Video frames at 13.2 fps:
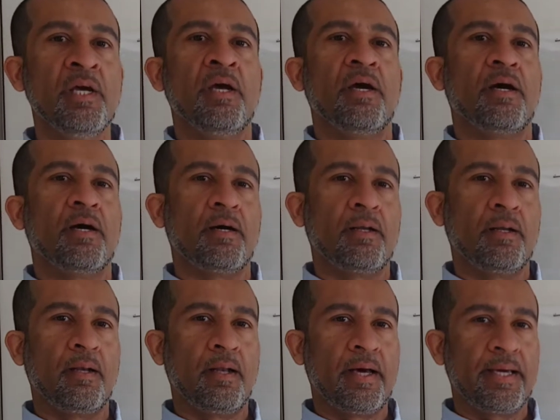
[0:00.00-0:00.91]

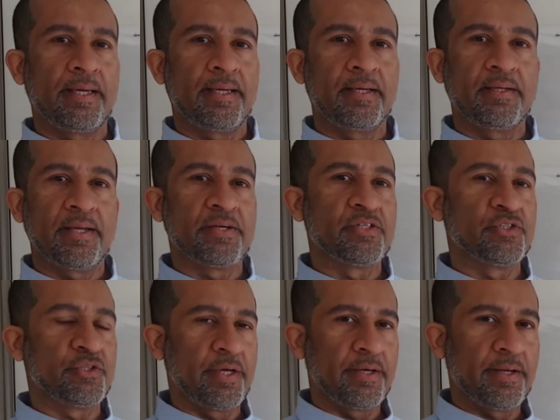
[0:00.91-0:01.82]
like it and
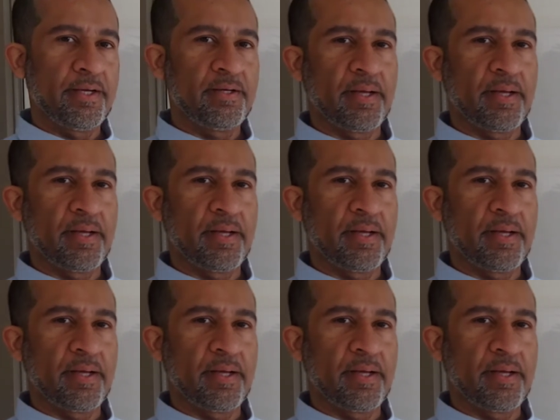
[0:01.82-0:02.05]
share it,